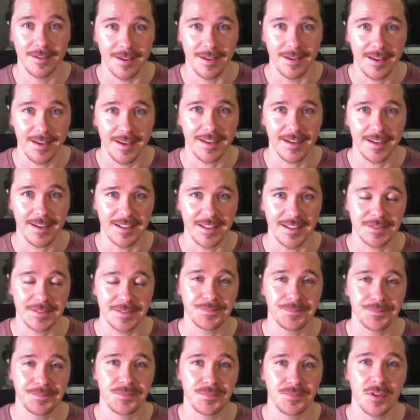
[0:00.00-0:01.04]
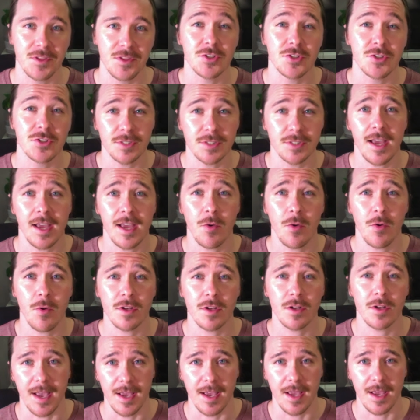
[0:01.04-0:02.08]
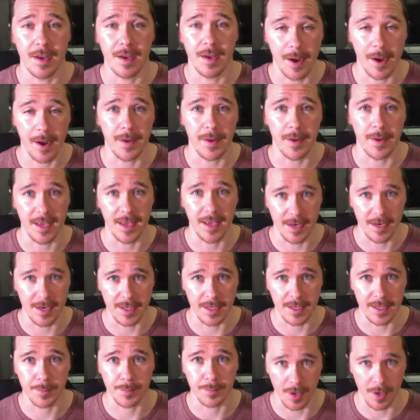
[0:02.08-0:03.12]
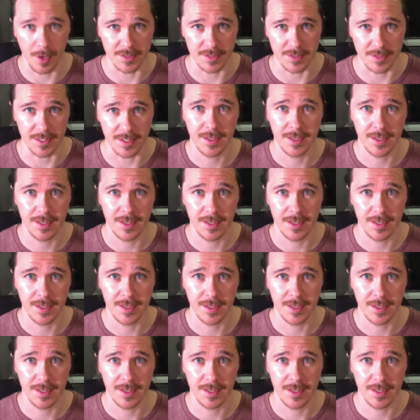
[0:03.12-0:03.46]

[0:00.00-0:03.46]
Hey guys, so today I want to talk about my editing process